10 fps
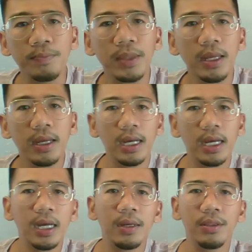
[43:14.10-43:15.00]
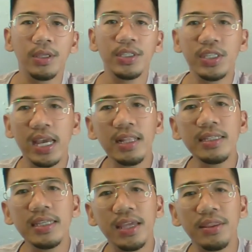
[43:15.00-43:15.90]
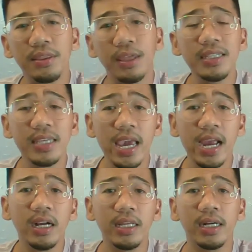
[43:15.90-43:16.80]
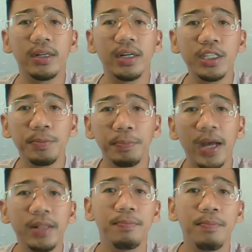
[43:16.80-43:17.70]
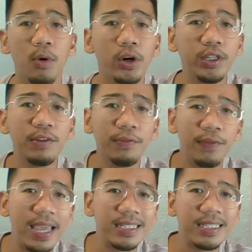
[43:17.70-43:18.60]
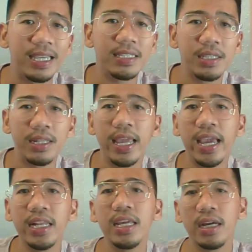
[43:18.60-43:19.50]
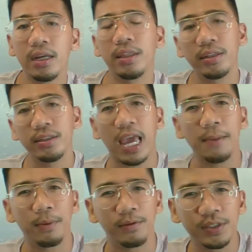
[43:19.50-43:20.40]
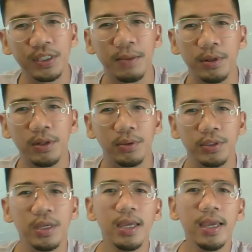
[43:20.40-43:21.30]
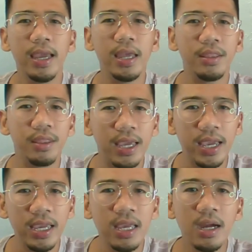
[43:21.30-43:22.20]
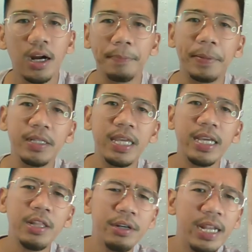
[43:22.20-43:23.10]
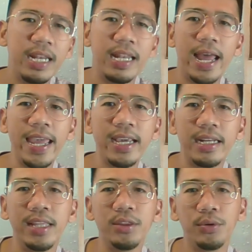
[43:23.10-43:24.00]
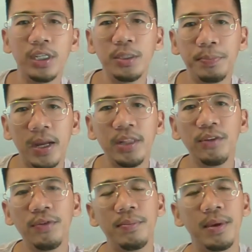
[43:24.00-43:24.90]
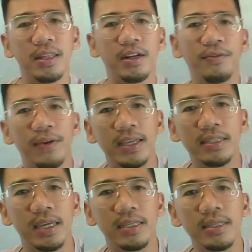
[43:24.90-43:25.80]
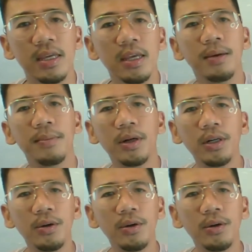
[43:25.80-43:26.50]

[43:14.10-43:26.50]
So the cells in this area respond more to faces than any other type of stimulus, and they are particularly likely to respond to familiar faces.